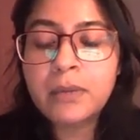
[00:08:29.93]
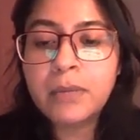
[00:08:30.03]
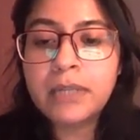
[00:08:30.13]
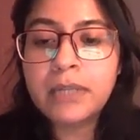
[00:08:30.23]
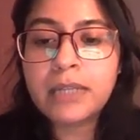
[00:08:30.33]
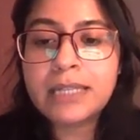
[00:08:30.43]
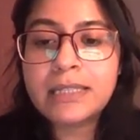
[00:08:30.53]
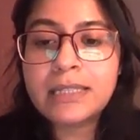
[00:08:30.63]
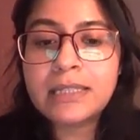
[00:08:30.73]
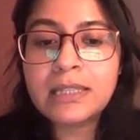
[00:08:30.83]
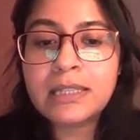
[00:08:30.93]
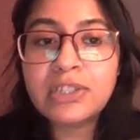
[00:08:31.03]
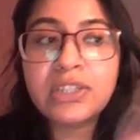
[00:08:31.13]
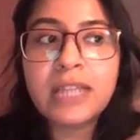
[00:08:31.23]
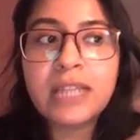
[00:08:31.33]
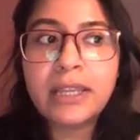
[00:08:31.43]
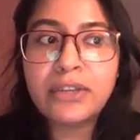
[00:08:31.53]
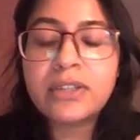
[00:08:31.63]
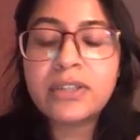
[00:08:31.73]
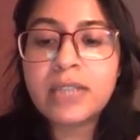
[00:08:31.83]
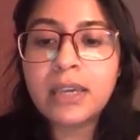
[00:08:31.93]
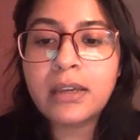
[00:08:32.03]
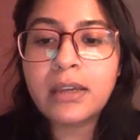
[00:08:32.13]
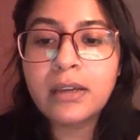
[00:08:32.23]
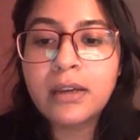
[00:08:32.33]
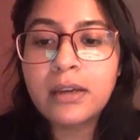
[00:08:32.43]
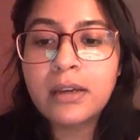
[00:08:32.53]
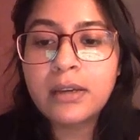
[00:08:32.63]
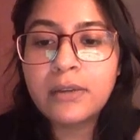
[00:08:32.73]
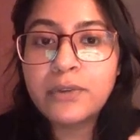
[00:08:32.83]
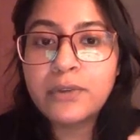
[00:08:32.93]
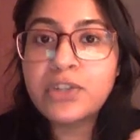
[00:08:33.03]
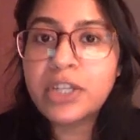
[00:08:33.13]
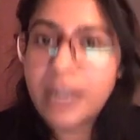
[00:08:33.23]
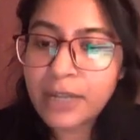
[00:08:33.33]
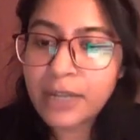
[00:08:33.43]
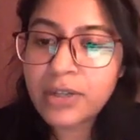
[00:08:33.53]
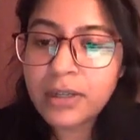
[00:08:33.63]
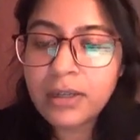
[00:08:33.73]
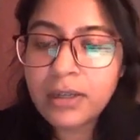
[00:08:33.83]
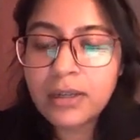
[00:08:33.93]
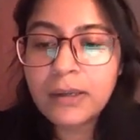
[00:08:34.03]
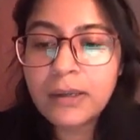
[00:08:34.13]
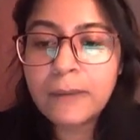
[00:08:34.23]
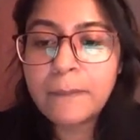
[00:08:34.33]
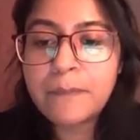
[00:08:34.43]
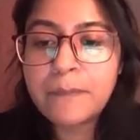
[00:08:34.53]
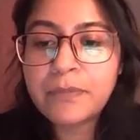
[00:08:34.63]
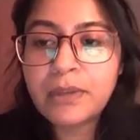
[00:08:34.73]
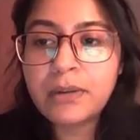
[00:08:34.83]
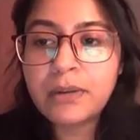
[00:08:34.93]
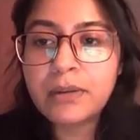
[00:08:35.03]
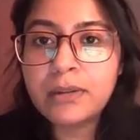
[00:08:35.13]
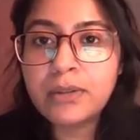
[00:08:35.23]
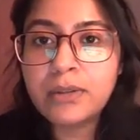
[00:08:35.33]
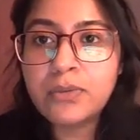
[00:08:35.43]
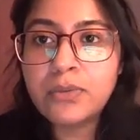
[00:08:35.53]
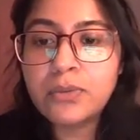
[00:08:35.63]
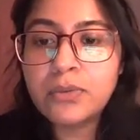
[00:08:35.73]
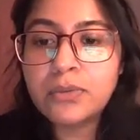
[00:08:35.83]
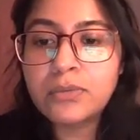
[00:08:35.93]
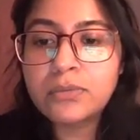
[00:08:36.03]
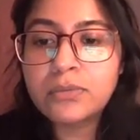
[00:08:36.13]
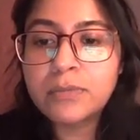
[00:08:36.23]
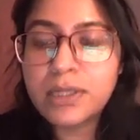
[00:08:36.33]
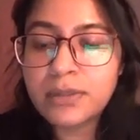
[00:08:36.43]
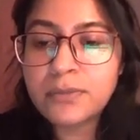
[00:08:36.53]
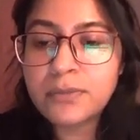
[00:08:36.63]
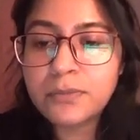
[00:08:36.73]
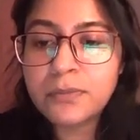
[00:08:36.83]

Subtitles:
but it's just an interesting future direction to pursue.